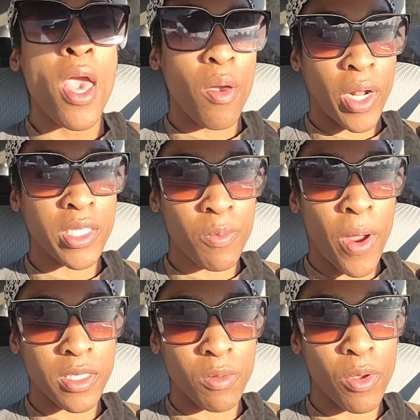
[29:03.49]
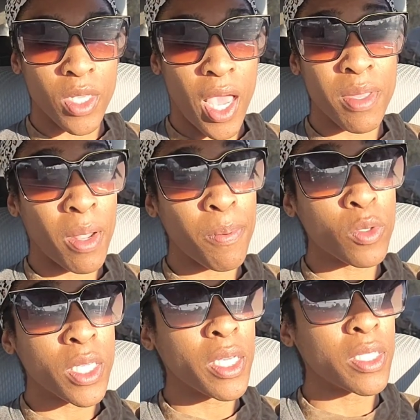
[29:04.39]
And when I say practicing posing, I mean my
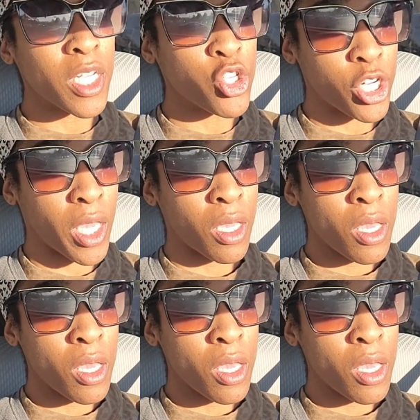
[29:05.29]
posing conditioning.